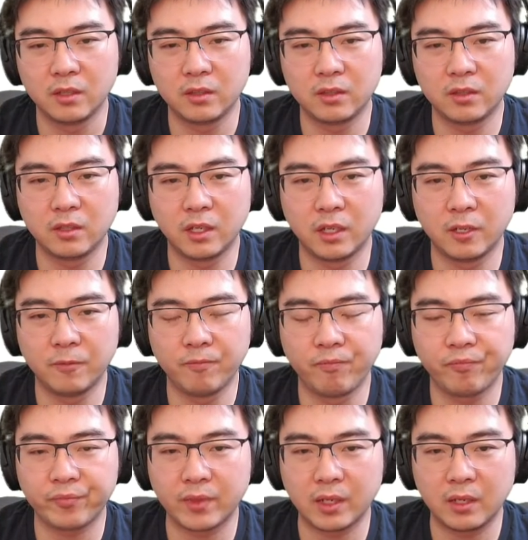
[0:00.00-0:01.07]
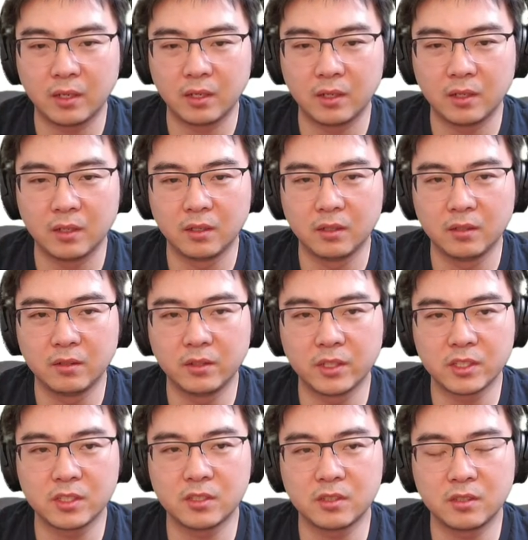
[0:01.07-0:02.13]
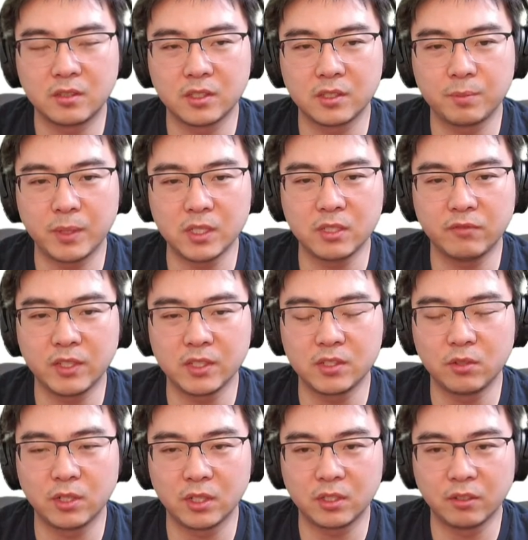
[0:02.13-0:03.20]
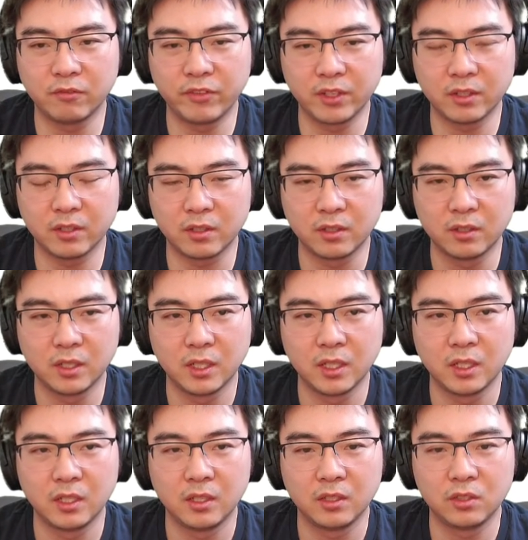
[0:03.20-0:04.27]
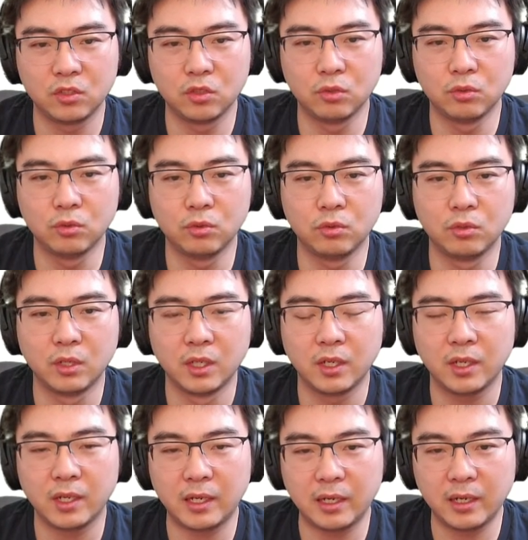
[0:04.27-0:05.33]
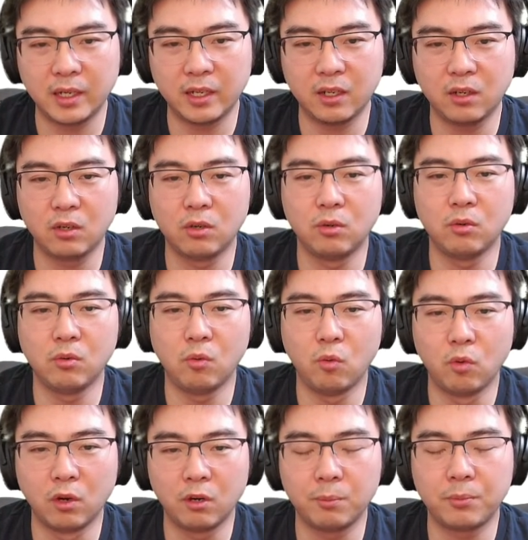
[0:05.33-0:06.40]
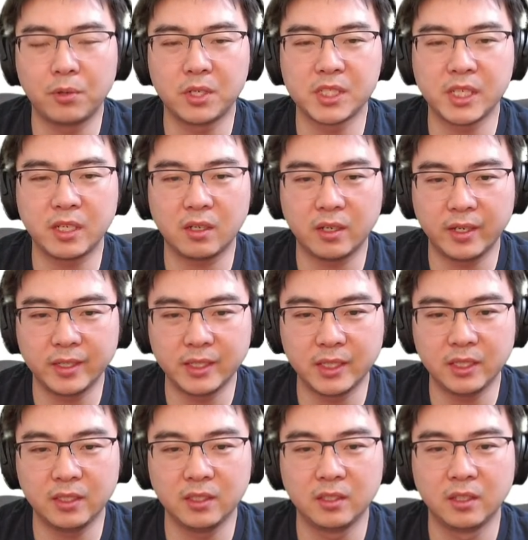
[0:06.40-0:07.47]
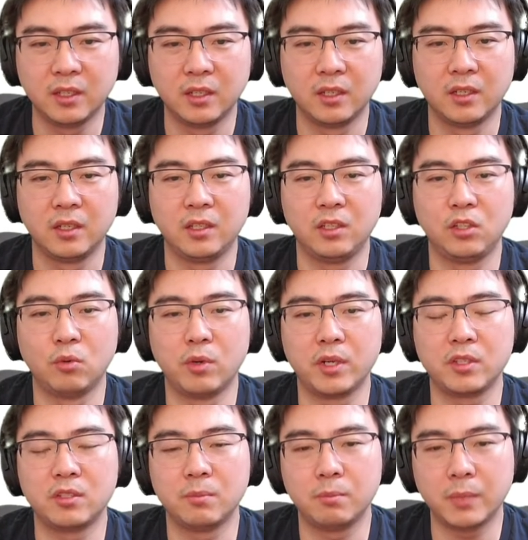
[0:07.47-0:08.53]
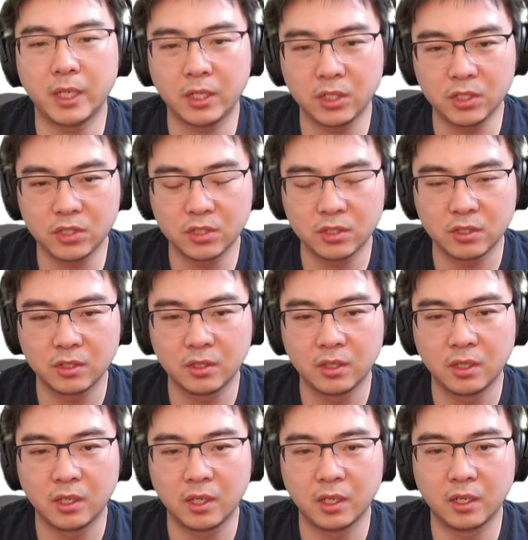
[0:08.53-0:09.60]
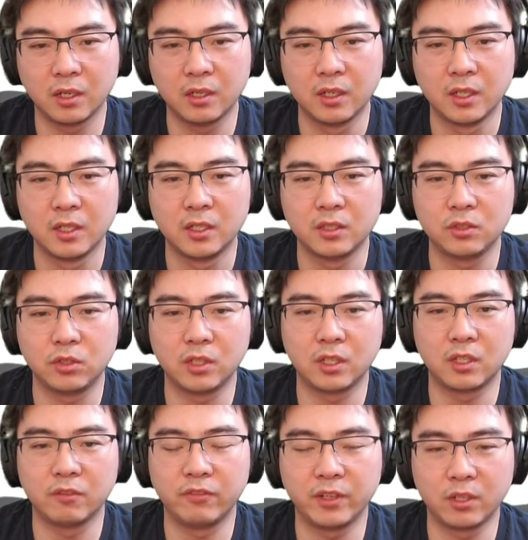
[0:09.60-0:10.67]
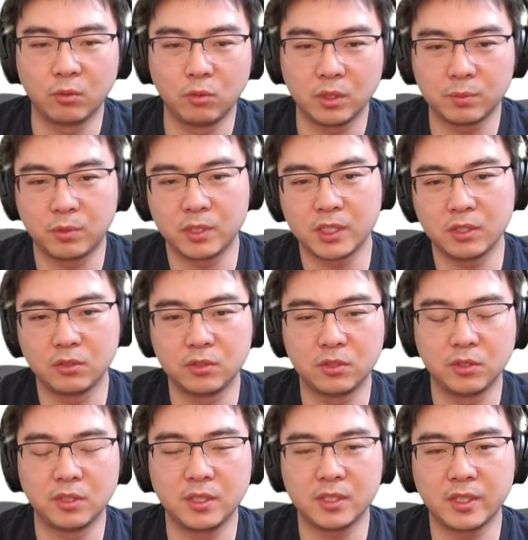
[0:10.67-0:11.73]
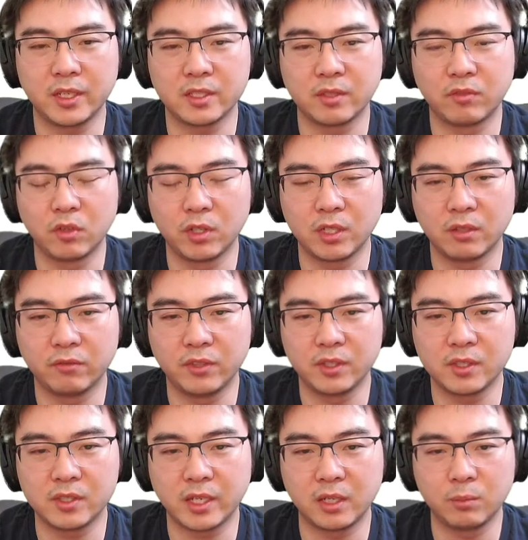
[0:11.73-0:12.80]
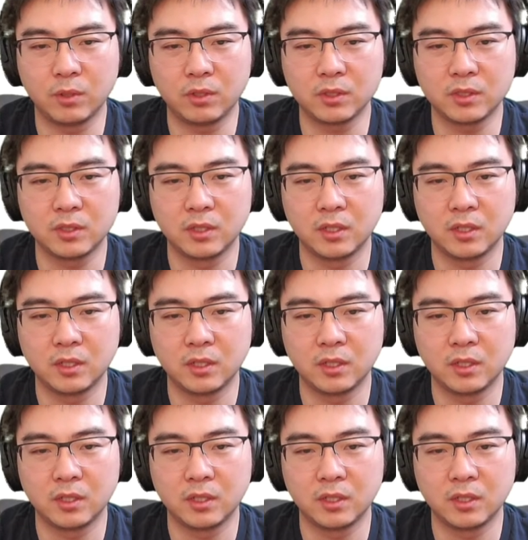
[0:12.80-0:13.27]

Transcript: There's a bunch of things you can configure to allow what project ID you wanted to manage. So you can configure what project. So in this case, I've only configured sandbox,